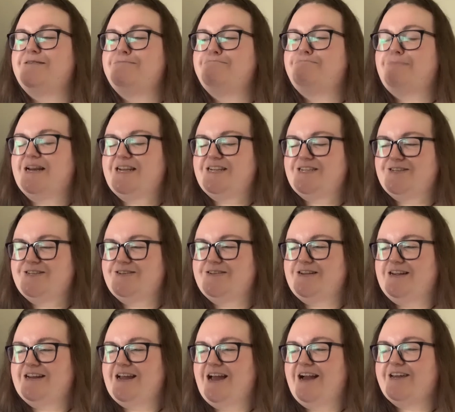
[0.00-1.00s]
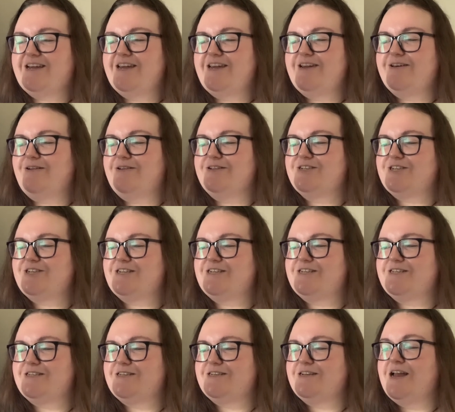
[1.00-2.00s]
Madison, an
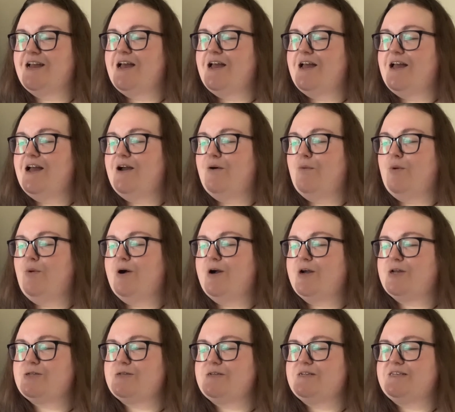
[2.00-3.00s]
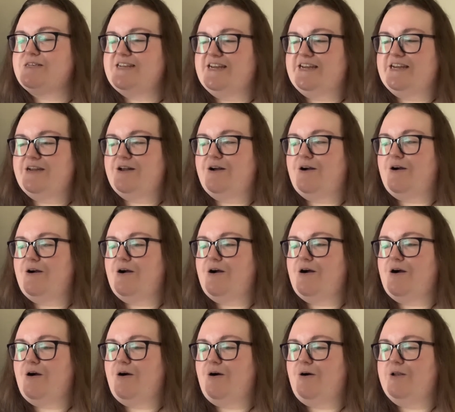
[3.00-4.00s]
archaeologist, works on a dig
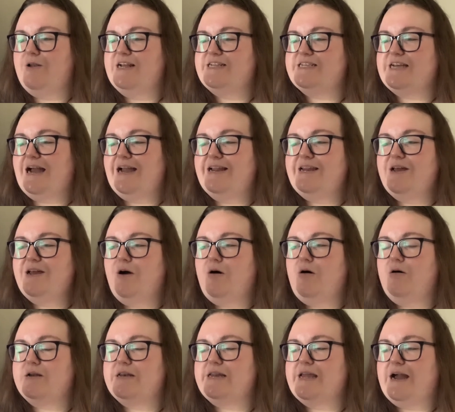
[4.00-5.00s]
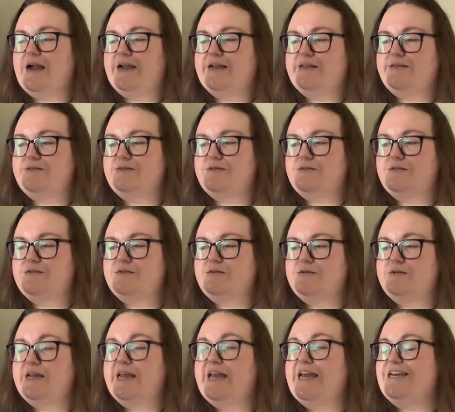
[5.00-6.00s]
on a tiny Orkney island.
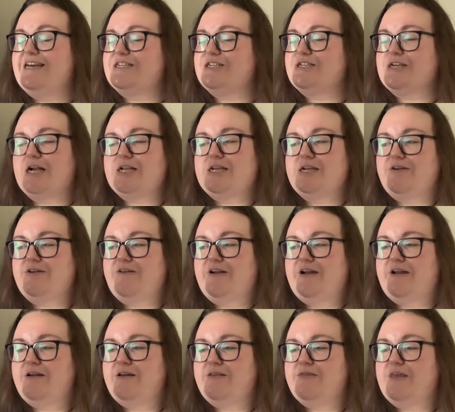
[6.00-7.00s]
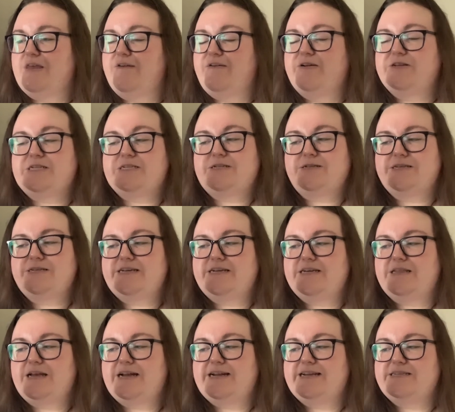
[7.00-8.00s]
It's January, there is little
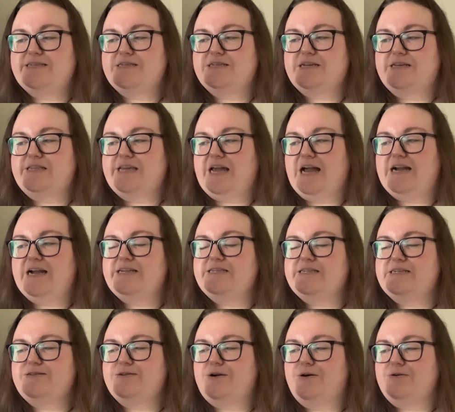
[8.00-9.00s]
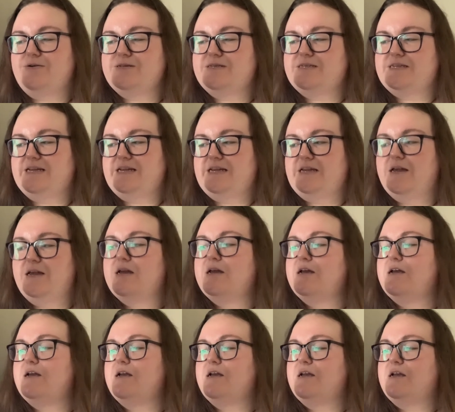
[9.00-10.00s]
daylight and the icy North Sea
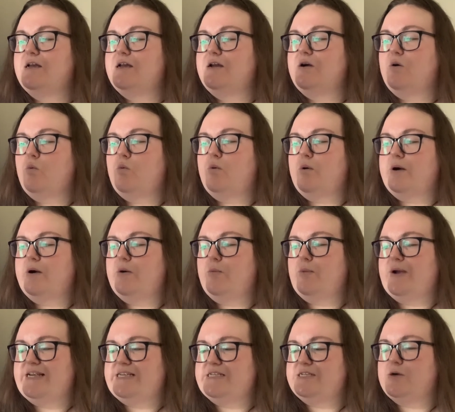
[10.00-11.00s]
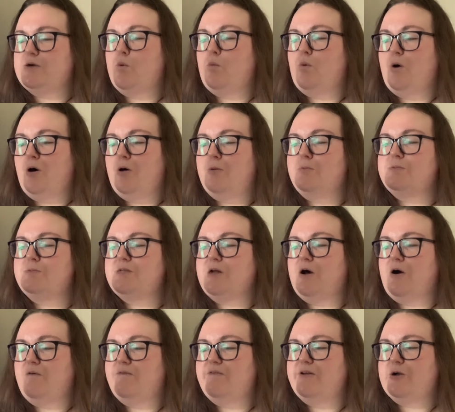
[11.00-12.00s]
wind warns
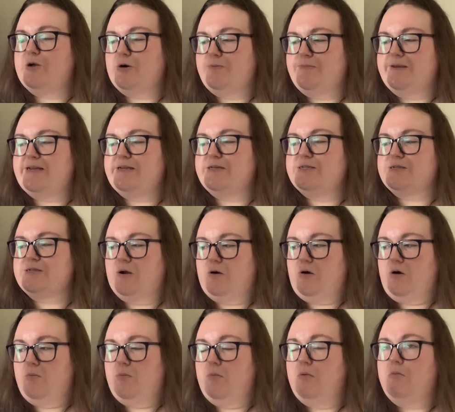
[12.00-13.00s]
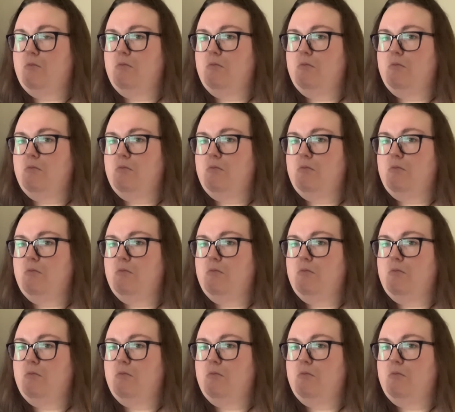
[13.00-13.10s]
of a coming storm.